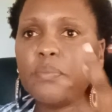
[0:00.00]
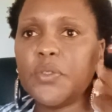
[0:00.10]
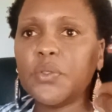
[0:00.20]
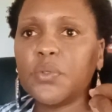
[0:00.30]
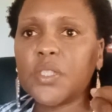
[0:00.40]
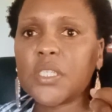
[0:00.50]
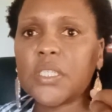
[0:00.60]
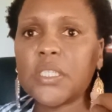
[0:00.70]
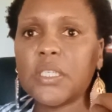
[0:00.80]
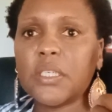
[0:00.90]

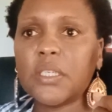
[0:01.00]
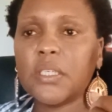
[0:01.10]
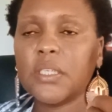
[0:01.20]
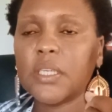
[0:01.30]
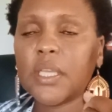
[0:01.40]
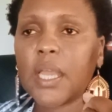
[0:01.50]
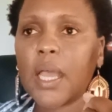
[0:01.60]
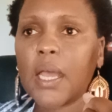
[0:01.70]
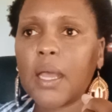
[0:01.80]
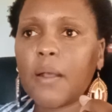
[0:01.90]
beauty
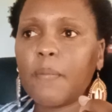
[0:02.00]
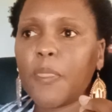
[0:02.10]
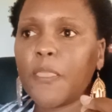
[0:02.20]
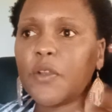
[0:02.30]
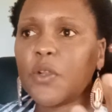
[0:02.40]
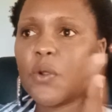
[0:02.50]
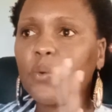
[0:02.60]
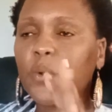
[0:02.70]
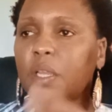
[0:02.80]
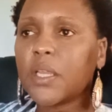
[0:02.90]
um, you
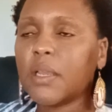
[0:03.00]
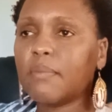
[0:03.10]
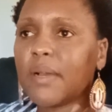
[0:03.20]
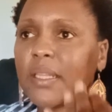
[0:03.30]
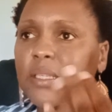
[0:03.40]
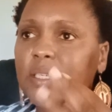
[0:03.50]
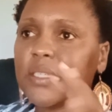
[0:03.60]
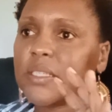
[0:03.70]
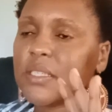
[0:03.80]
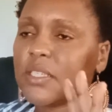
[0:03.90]
know, where a mother
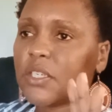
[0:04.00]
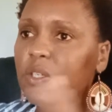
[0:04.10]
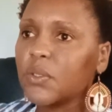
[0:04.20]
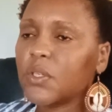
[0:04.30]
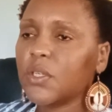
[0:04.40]
is, you know,